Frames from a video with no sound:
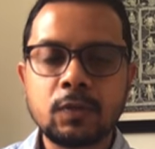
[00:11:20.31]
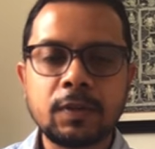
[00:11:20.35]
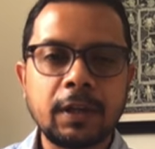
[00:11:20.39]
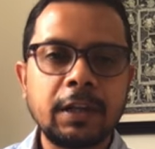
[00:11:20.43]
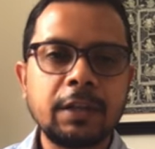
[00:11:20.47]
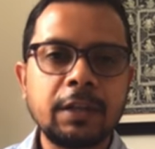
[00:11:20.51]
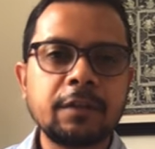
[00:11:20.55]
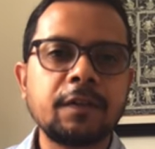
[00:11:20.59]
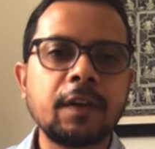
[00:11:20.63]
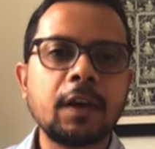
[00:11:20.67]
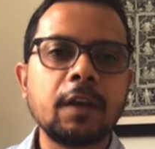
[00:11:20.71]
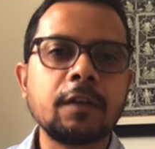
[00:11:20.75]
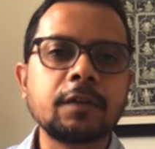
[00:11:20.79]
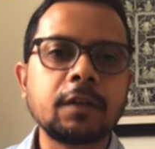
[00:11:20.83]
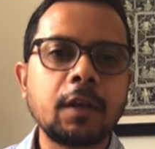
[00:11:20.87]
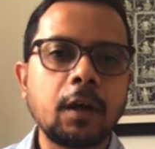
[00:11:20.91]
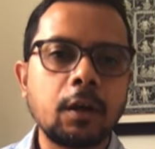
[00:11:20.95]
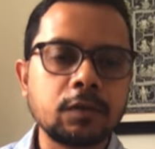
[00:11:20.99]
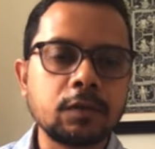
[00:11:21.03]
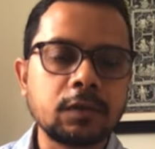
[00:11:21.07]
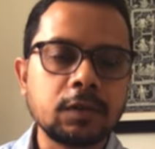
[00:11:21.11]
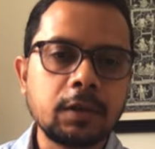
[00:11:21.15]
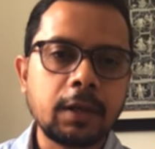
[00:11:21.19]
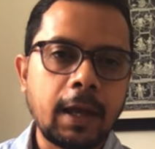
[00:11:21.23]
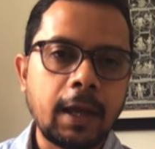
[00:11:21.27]

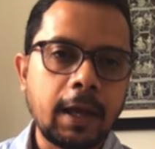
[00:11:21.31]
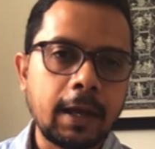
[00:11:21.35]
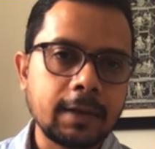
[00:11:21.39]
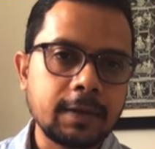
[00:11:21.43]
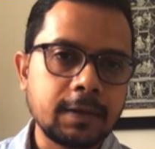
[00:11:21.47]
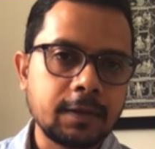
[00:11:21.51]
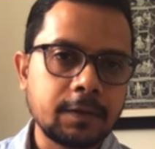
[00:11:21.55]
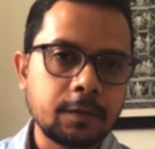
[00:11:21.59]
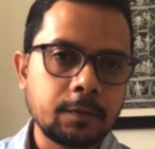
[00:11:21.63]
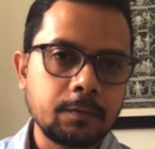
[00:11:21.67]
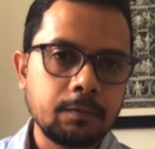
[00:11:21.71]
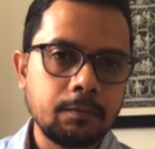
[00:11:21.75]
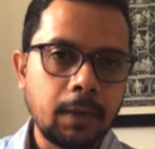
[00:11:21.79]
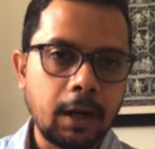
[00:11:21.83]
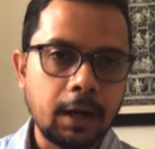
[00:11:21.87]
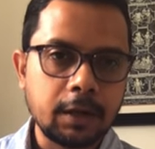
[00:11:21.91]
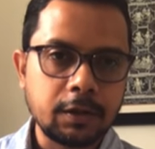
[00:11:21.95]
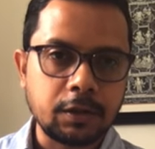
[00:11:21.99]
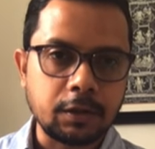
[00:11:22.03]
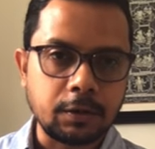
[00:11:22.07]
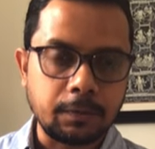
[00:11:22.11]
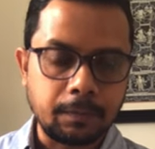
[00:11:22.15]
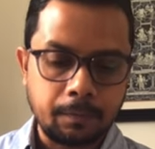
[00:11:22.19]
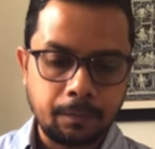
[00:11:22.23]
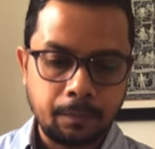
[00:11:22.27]
85,000 as
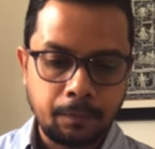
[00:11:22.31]
margin.